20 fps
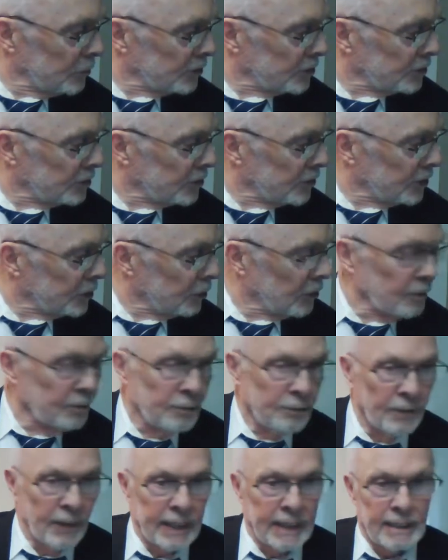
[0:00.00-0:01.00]
was The Good
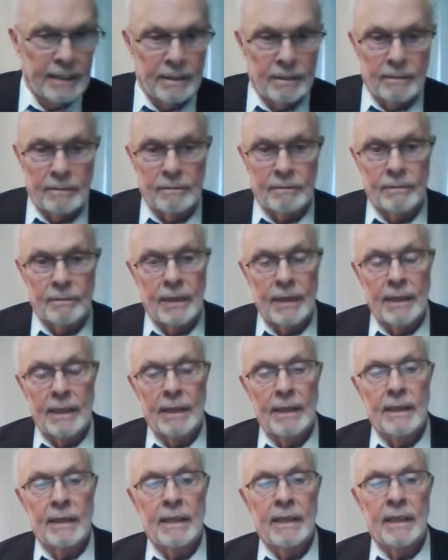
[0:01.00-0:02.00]
Fight.
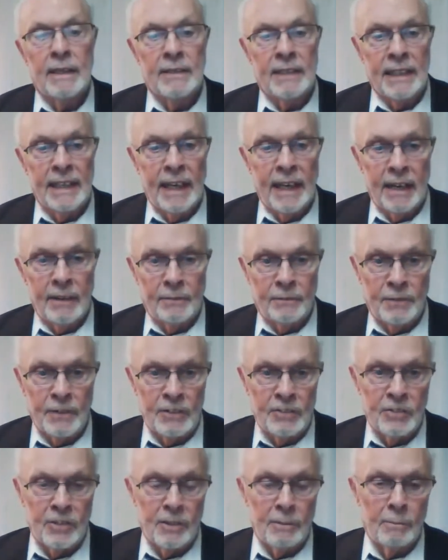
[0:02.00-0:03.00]
And the ad
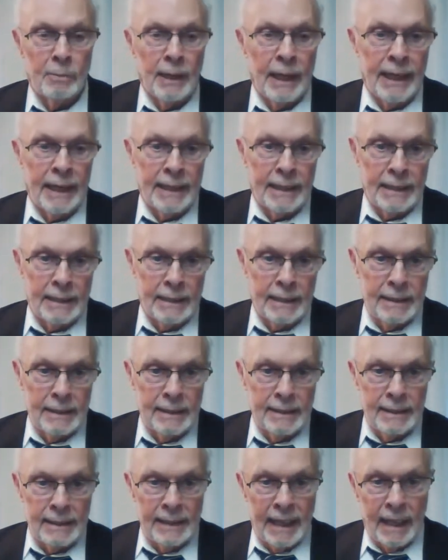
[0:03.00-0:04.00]
featured a black
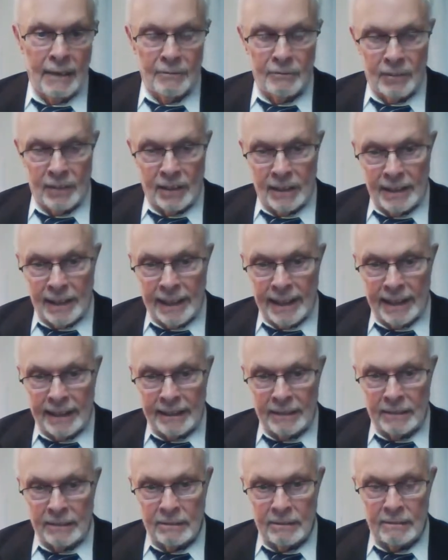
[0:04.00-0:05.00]
African
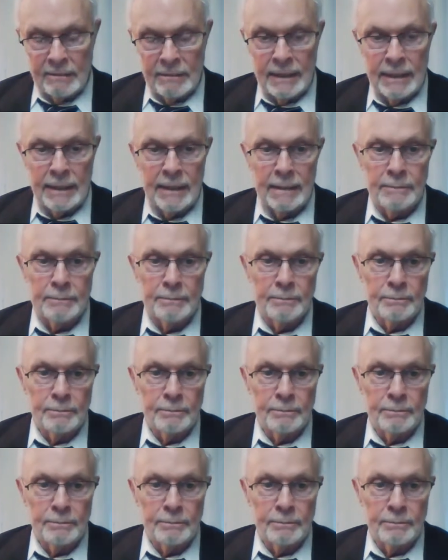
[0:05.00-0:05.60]
actor